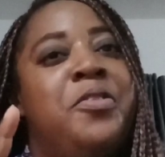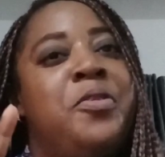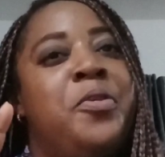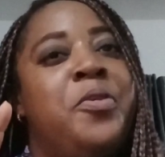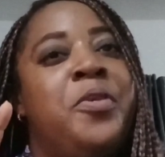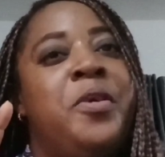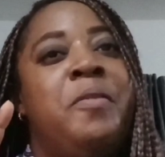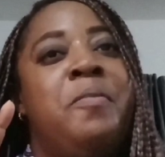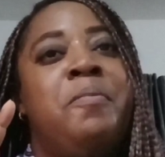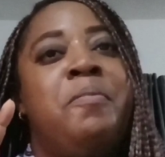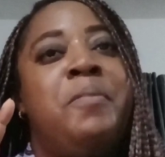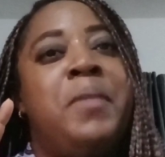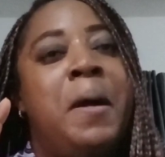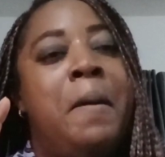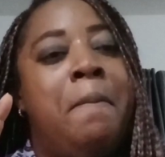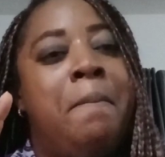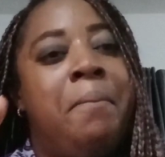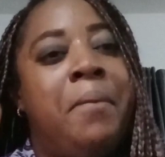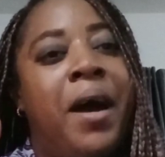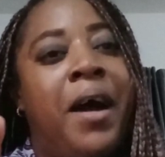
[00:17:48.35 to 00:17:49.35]
So
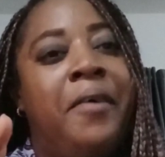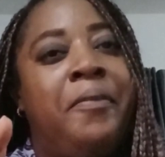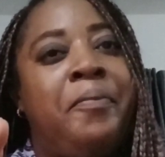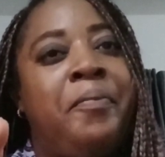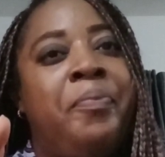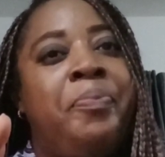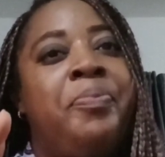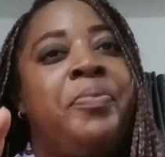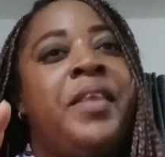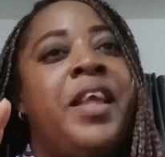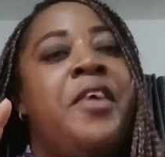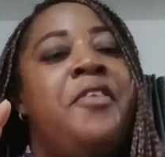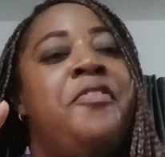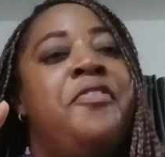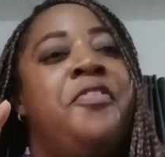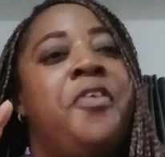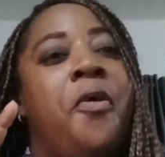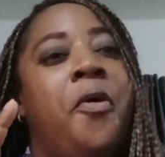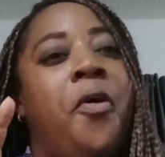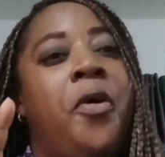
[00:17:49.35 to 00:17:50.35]
remember,
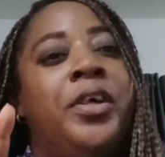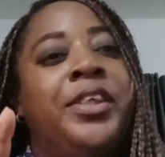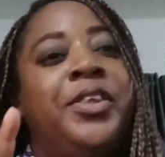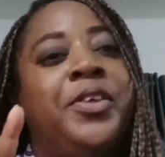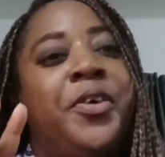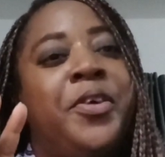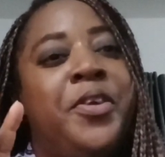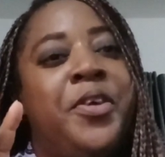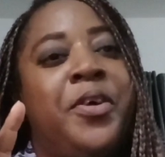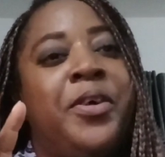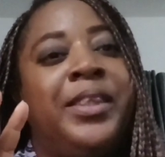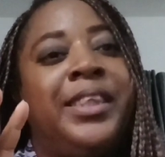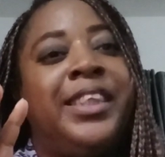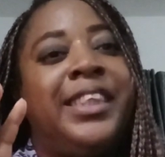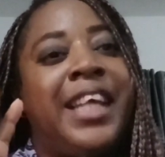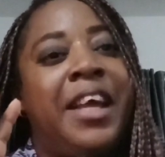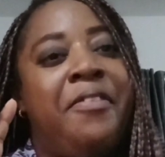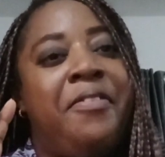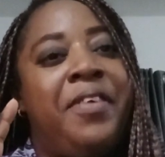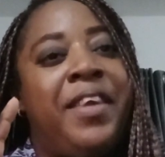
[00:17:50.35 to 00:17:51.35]
focus on your
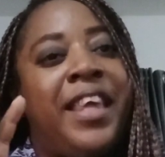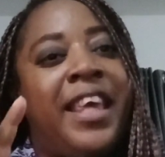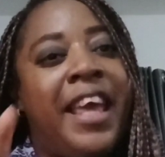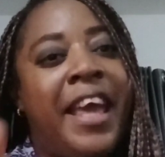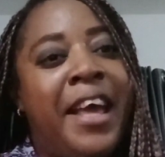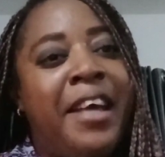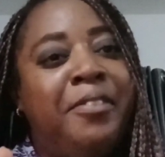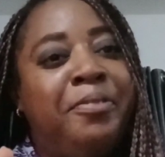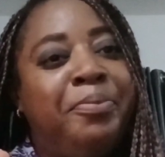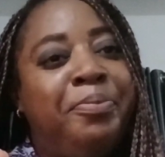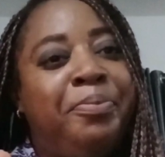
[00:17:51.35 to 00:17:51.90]
self-care.